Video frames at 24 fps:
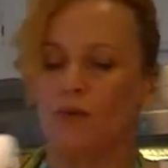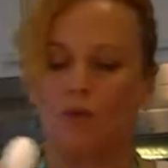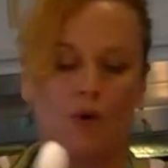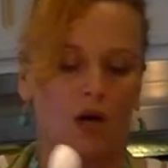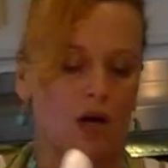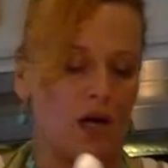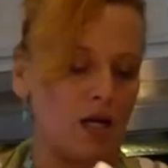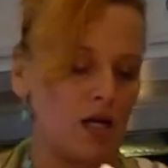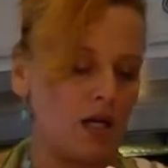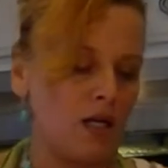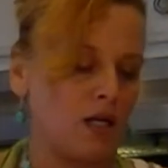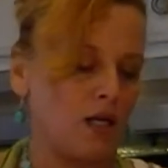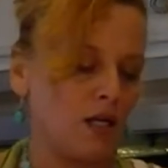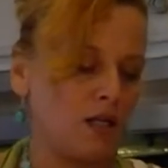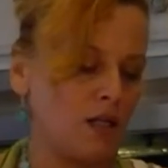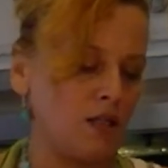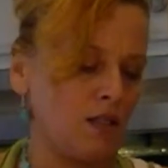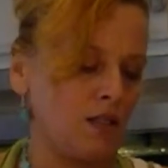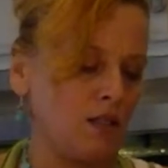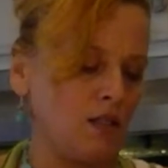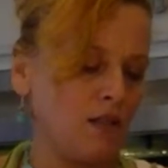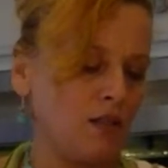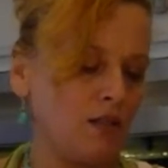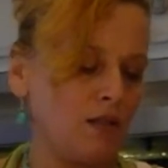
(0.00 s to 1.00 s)

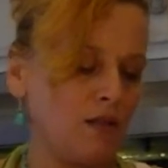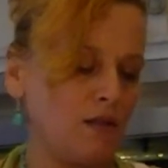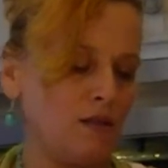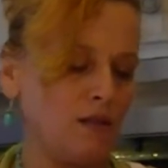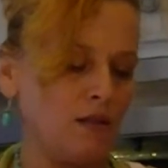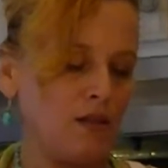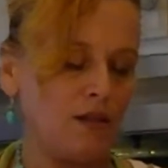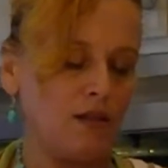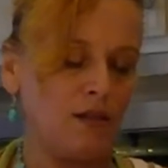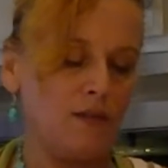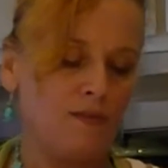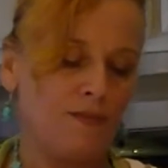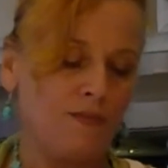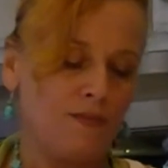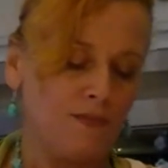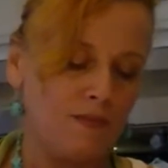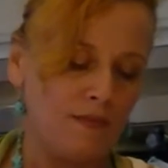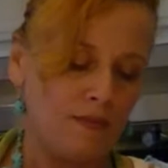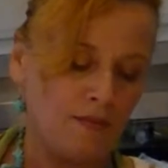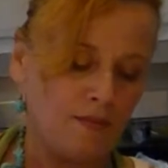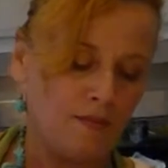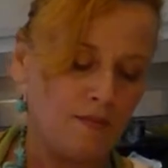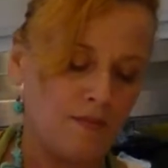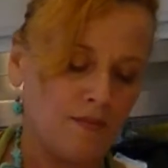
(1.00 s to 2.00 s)

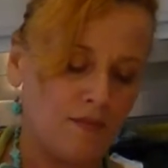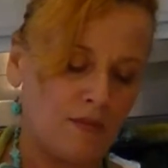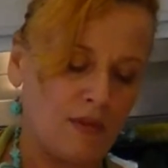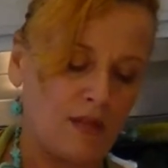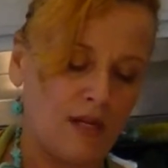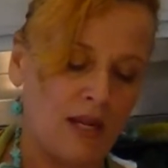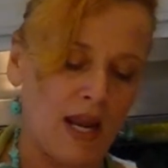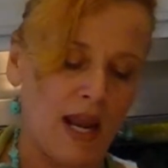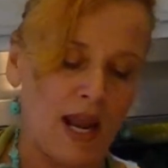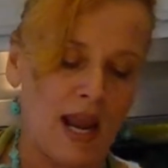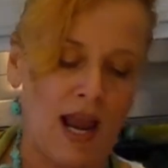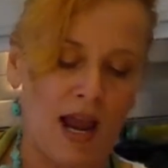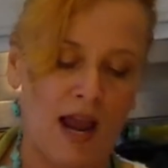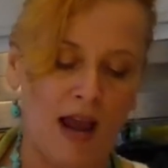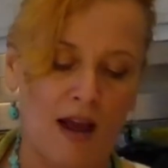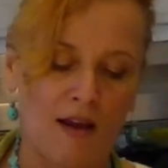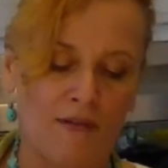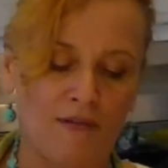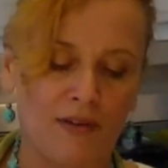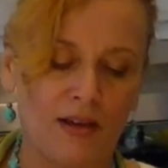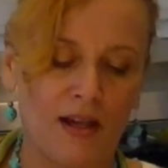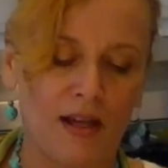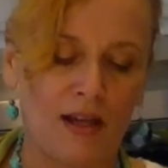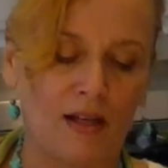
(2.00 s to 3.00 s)

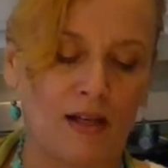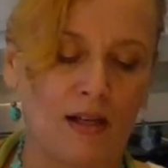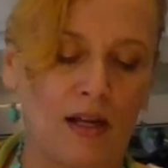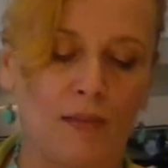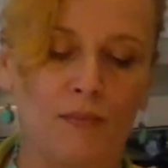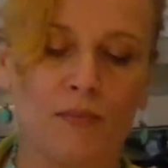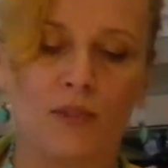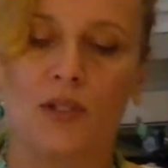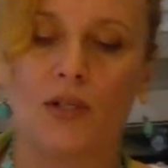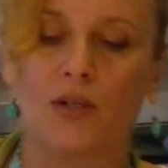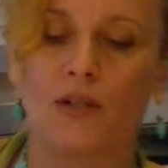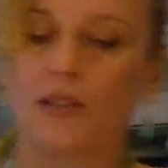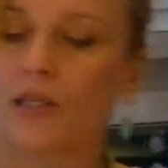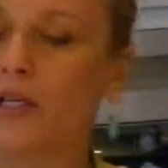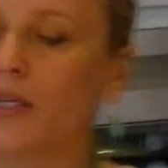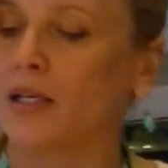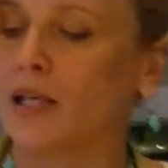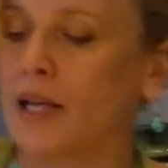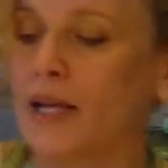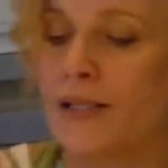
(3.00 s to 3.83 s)
1.5, and I'm sorry, Diane, it